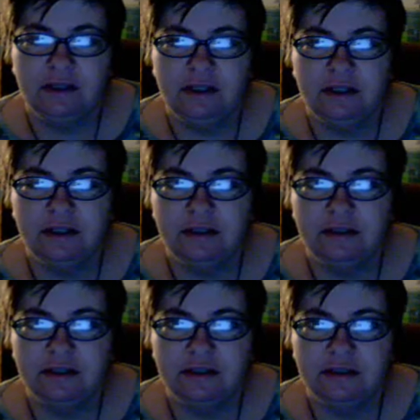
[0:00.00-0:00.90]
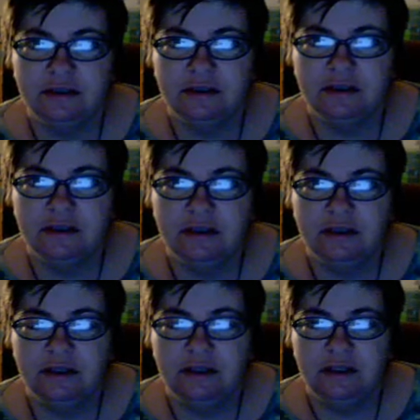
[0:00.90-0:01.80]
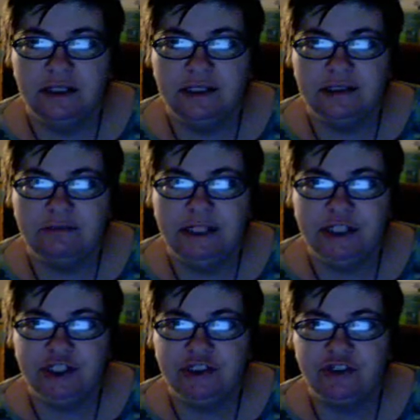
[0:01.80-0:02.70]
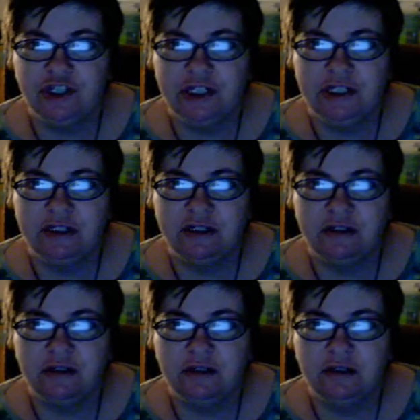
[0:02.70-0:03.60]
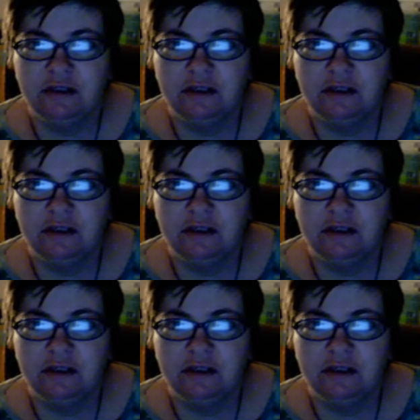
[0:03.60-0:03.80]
and it's a major strain on